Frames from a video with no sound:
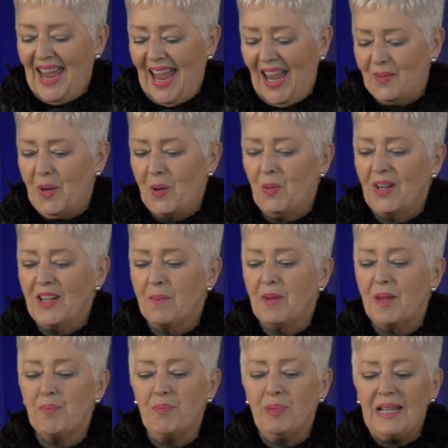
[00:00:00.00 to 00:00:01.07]
And we want to
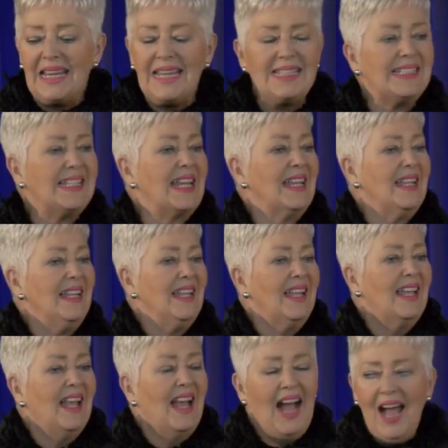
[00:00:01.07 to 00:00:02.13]
be pleasing,
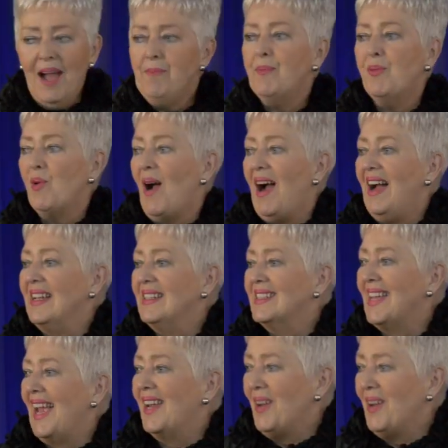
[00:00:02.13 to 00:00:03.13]
upright,